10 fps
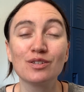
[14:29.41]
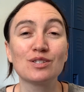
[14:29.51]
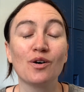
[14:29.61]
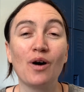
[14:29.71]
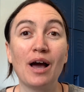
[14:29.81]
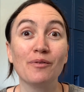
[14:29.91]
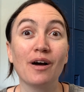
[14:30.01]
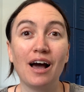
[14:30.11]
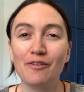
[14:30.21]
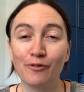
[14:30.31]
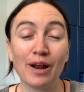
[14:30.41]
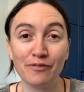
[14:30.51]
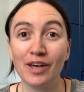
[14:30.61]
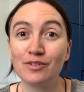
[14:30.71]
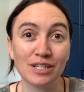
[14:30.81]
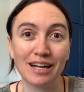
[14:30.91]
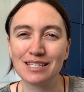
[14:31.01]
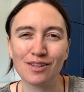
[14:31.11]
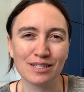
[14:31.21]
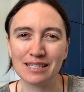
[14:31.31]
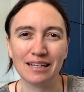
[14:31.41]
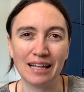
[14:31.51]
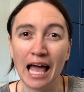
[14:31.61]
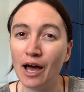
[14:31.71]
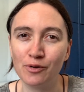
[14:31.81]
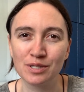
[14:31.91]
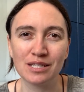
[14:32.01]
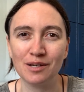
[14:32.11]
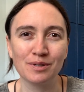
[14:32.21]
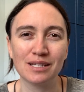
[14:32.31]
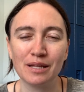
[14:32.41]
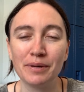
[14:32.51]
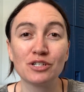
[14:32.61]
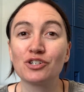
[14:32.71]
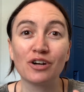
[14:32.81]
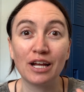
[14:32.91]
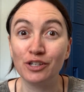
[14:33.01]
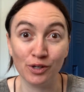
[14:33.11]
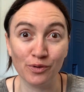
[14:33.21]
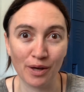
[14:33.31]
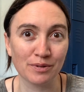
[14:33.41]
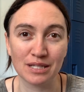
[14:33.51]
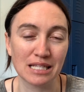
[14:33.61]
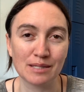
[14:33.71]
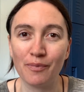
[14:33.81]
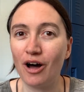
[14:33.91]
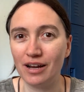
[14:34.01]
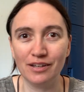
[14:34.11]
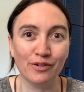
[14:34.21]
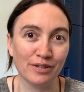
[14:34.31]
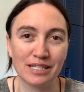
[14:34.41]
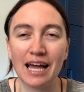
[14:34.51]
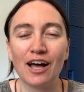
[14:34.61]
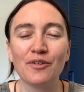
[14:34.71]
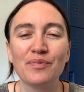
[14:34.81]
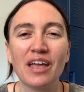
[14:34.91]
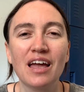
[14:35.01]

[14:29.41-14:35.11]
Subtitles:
So when I found it, I saw this little house that was in the picture, and I knew that was the spot, and you could tell.